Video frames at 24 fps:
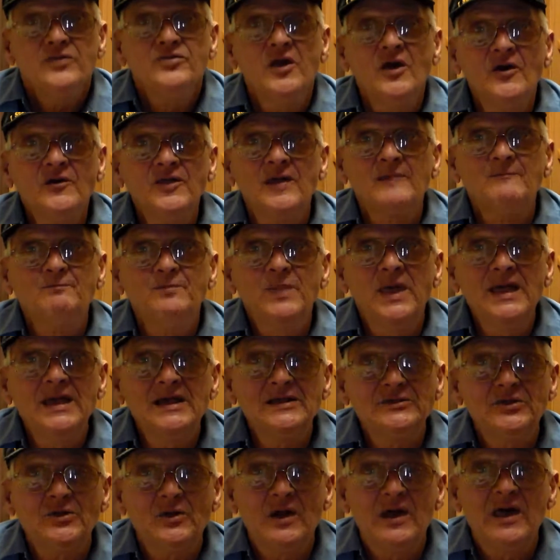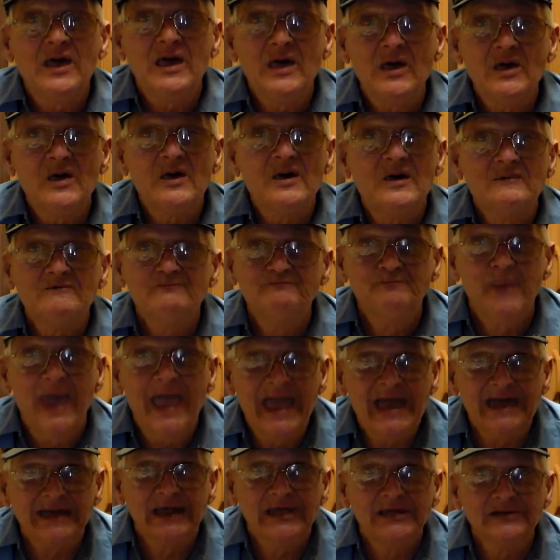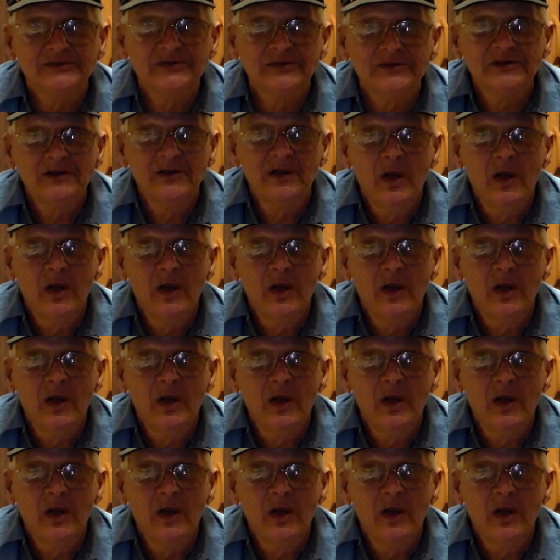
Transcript: They're the biggest, baddest,